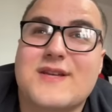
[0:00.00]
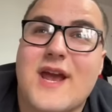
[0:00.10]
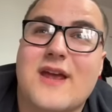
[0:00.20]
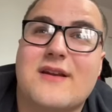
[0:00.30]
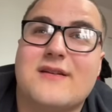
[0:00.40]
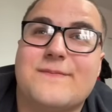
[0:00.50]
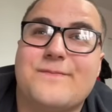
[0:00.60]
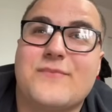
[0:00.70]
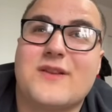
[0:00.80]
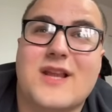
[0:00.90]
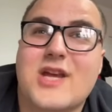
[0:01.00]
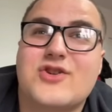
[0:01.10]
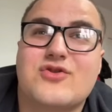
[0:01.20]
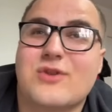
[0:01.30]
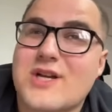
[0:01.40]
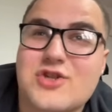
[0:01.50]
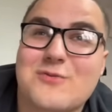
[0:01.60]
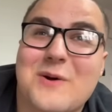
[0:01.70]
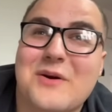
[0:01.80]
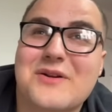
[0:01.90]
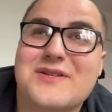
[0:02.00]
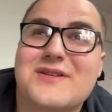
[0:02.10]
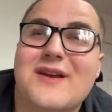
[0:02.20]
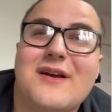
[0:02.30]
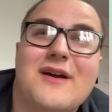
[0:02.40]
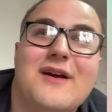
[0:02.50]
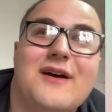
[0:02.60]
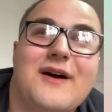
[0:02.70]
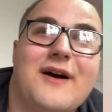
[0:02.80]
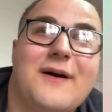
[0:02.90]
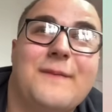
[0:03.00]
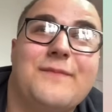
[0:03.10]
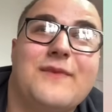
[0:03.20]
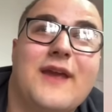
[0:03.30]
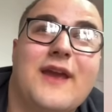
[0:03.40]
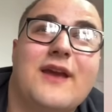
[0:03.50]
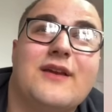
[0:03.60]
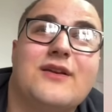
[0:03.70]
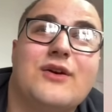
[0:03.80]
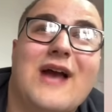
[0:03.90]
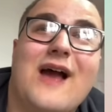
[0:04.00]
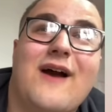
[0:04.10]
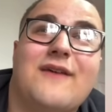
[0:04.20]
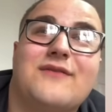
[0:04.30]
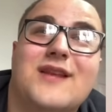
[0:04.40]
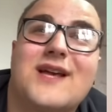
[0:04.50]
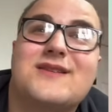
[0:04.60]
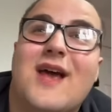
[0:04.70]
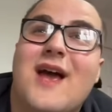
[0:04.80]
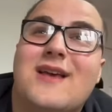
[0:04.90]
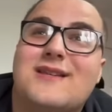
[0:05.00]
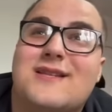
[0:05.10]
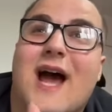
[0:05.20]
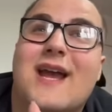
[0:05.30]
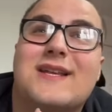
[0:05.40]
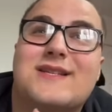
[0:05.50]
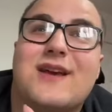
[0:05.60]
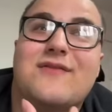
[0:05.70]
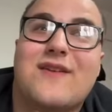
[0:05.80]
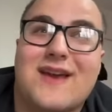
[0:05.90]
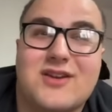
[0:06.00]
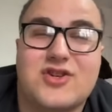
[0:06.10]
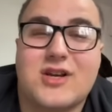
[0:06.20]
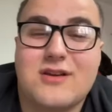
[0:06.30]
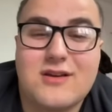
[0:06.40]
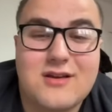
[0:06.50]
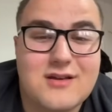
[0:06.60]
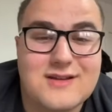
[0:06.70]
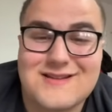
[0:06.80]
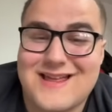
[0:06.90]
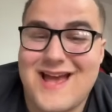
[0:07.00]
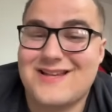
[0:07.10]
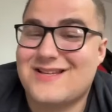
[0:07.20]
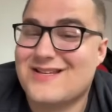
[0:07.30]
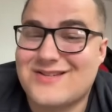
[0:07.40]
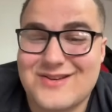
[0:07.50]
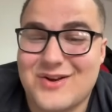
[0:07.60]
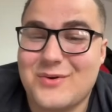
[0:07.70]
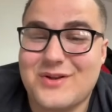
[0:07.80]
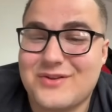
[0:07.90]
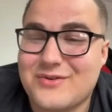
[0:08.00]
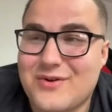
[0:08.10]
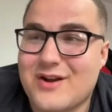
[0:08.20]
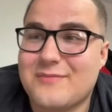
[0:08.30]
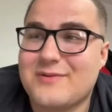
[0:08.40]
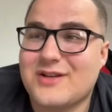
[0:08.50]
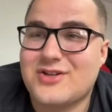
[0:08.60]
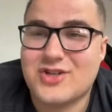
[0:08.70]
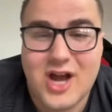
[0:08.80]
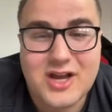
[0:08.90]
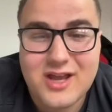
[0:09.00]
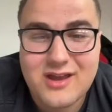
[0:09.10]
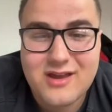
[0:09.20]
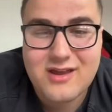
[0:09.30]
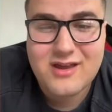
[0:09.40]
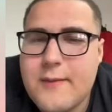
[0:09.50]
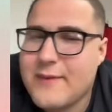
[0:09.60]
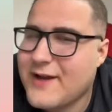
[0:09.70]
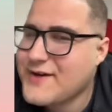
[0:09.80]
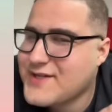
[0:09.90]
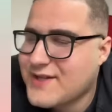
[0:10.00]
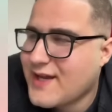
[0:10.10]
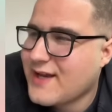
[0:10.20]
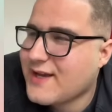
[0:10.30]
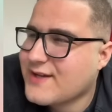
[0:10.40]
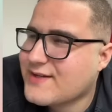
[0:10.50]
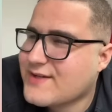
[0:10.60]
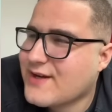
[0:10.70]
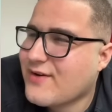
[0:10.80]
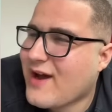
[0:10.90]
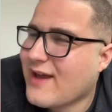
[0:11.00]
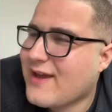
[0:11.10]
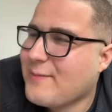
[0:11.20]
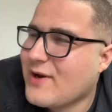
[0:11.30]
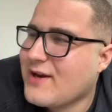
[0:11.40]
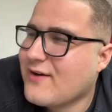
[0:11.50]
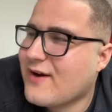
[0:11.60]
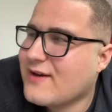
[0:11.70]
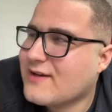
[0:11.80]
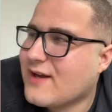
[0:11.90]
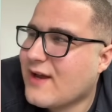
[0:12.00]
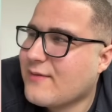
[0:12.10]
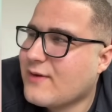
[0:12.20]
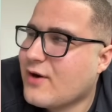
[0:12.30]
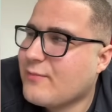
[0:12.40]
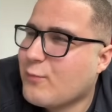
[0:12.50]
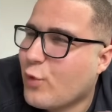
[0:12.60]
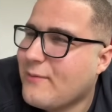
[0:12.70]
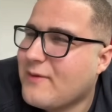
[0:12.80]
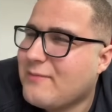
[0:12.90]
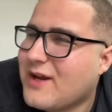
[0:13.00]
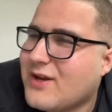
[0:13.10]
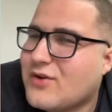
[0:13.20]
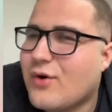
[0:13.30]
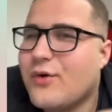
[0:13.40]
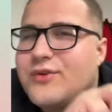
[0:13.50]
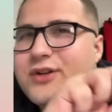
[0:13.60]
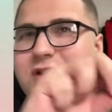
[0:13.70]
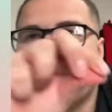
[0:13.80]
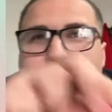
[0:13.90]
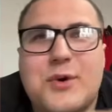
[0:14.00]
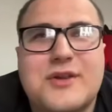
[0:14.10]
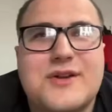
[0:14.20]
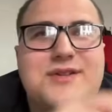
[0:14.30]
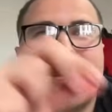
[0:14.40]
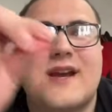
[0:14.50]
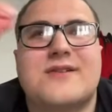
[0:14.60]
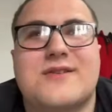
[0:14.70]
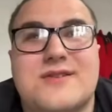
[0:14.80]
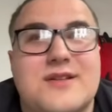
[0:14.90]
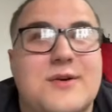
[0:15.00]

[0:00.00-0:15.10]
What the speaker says: and less stretch marks, and have less signs of aging? Is that so incredibly shocking? But here's the thing is, I keep on hearing, women being told to lower their standards.